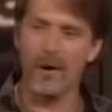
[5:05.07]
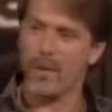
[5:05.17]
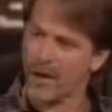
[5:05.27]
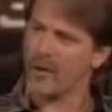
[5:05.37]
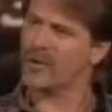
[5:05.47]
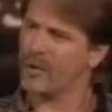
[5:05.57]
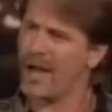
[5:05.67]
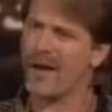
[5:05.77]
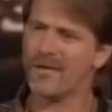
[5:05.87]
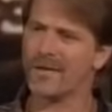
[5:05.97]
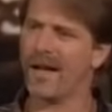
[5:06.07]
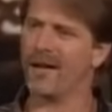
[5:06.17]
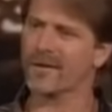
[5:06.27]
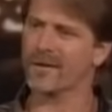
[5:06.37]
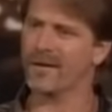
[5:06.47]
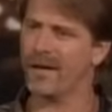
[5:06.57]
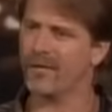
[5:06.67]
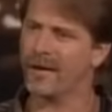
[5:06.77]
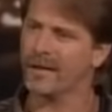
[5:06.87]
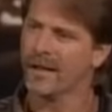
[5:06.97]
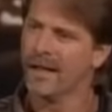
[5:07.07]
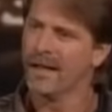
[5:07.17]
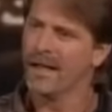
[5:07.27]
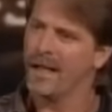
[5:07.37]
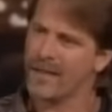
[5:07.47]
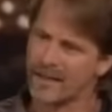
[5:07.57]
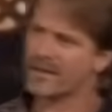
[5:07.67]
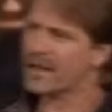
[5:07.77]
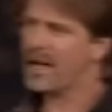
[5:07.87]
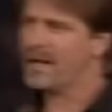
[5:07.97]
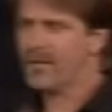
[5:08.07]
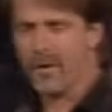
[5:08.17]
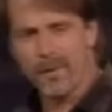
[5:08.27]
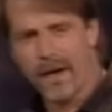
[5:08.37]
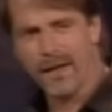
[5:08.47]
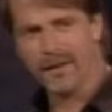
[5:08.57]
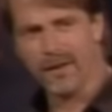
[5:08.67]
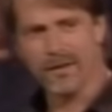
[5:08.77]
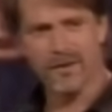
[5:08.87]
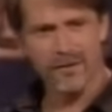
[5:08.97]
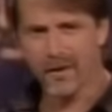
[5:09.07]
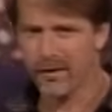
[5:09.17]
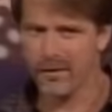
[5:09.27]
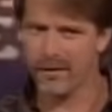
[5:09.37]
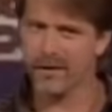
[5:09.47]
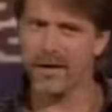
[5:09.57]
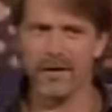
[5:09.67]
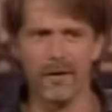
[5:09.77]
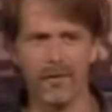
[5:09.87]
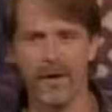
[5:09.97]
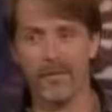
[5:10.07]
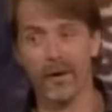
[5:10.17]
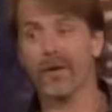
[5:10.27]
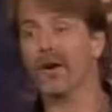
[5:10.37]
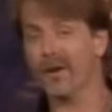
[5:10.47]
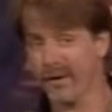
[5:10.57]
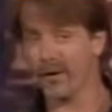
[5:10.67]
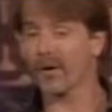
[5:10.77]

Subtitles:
you know, because your lifestyles are different. And that's the case with my in-laws, because they're getting on up there. They're in